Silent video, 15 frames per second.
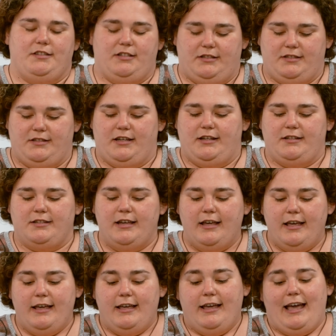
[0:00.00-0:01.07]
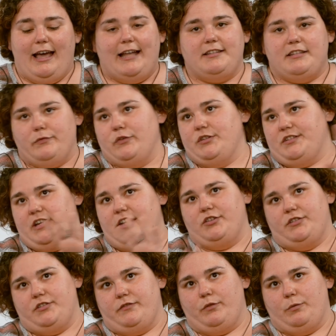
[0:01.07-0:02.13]
and insights at different
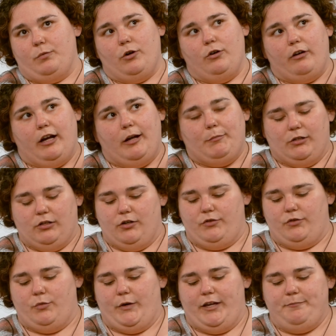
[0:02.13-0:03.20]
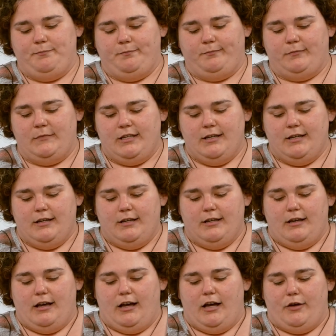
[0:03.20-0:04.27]
stages of the program along the way.
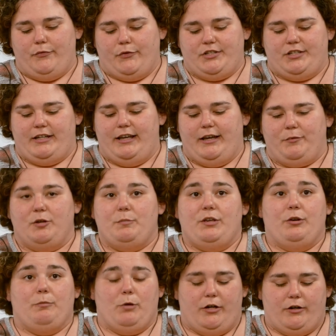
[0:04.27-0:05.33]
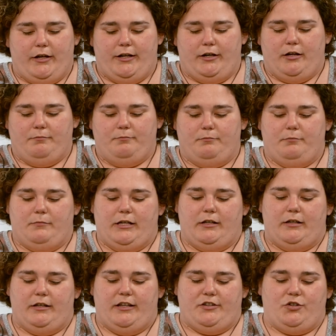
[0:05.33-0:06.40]
For today, I'm going to be your moderator
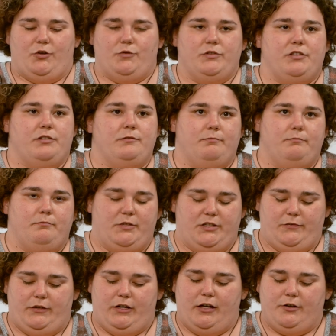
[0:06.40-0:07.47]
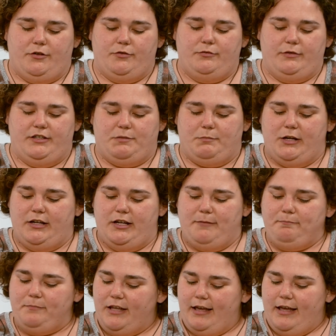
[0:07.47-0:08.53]
and host. Ms. Fenato is my
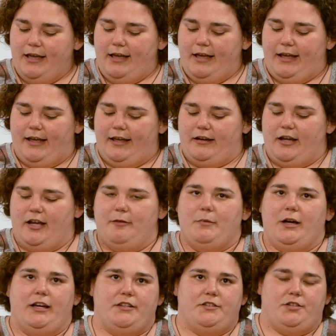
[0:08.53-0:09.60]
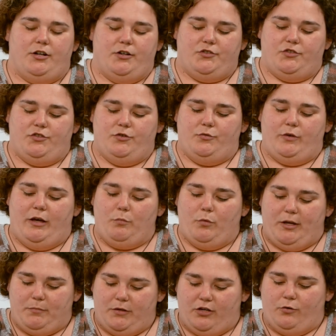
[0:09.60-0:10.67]
name, and I'm ISR's new
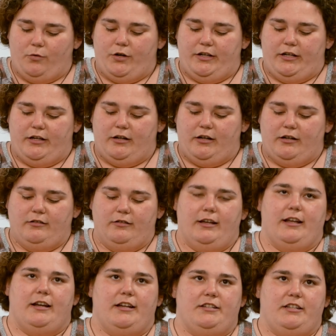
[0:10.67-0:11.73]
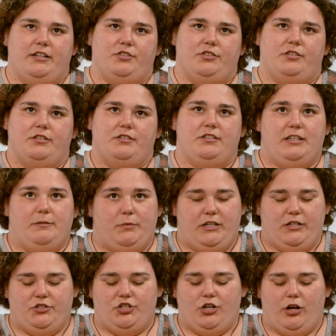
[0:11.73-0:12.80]
MYP coordinator, and I teach the
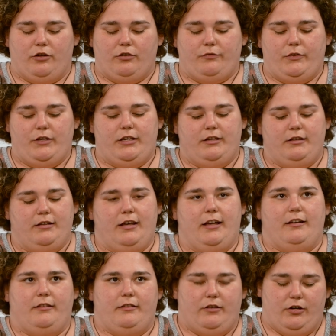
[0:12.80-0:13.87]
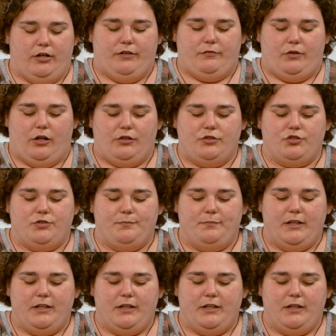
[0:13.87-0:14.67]
DP Geography and Theory of Knowledge.